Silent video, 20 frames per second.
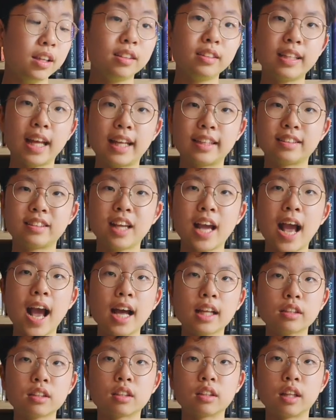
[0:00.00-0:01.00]
that the
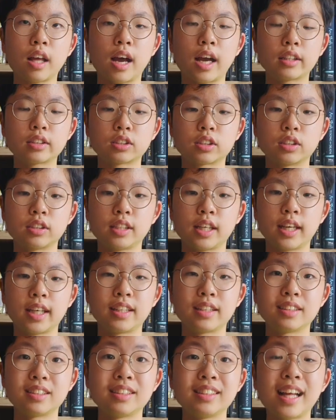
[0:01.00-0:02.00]
atlas contained,
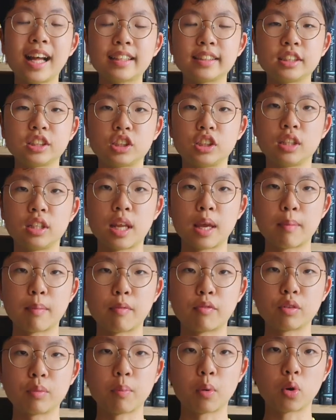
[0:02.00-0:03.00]
that is the name of
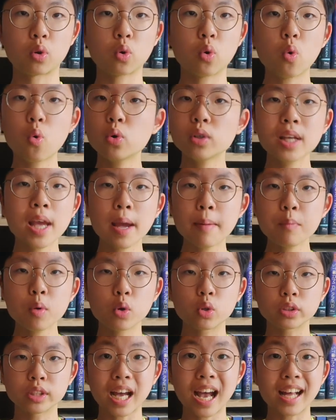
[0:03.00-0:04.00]
the book, or the
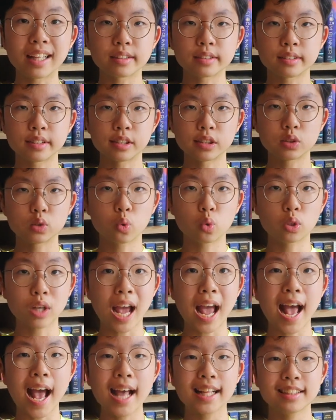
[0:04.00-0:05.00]
Emerald Atlas, or the
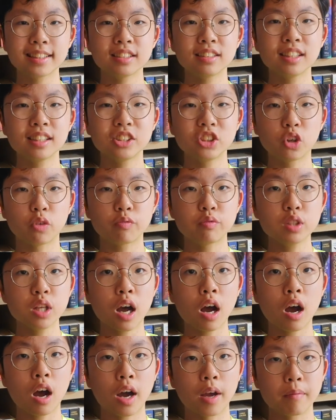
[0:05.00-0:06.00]
Atlas of
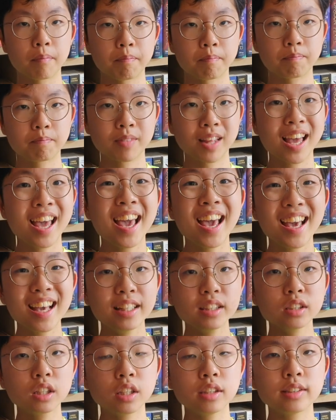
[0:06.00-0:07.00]
Time
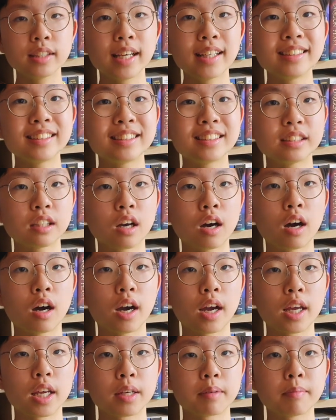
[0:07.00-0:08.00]
it contains
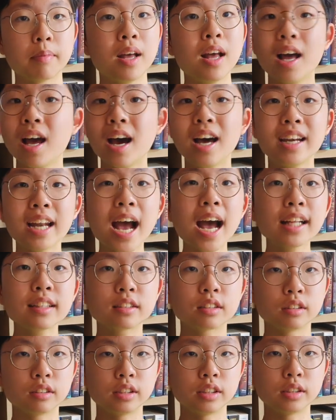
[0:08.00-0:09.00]
time. An
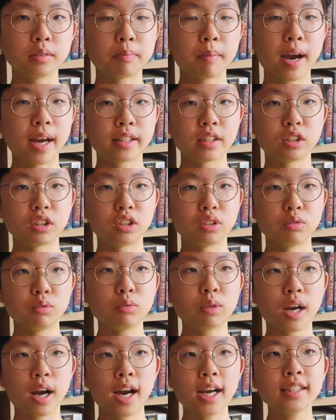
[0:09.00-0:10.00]
atlas, mind you
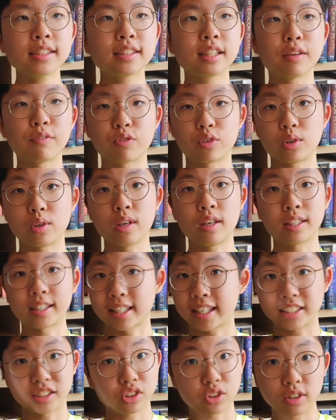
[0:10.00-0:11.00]
guys, if in
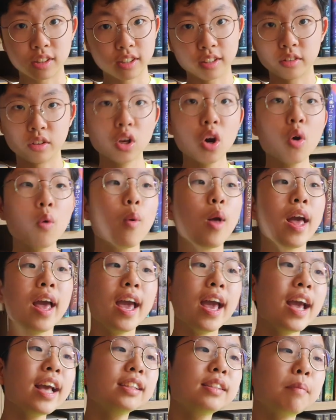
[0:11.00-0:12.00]
case you didn't know,
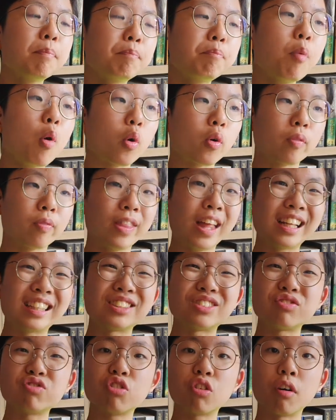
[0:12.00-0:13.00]
is a book that is
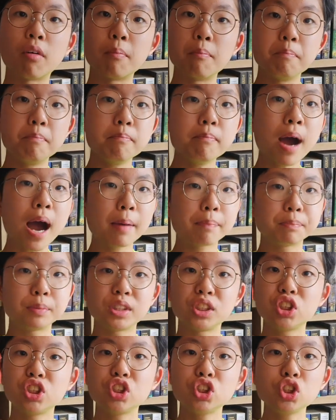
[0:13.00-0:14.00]
for
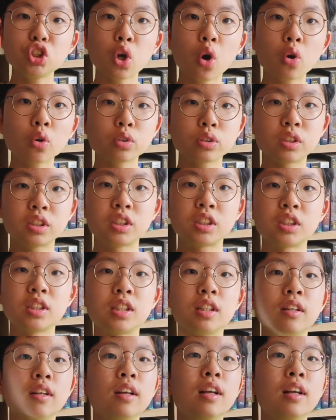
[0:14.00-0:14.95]
maps, charts,